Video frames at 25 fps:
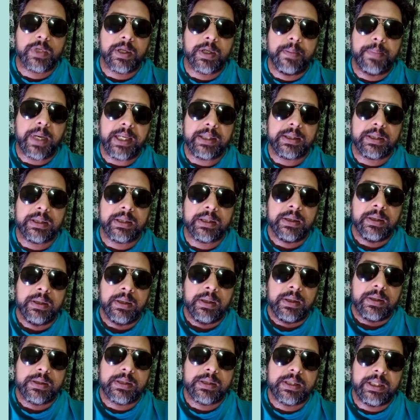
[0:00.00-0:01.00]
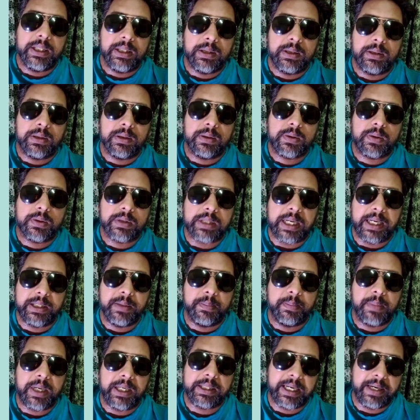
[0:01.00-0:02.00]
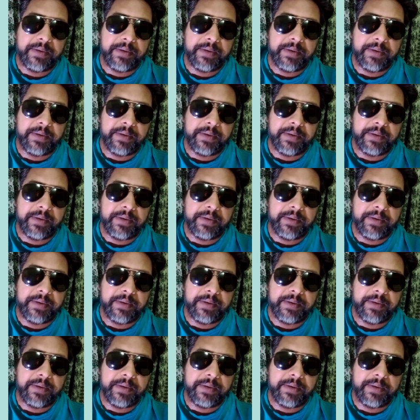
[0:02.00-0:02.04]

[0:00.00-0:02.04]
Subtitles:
but still society might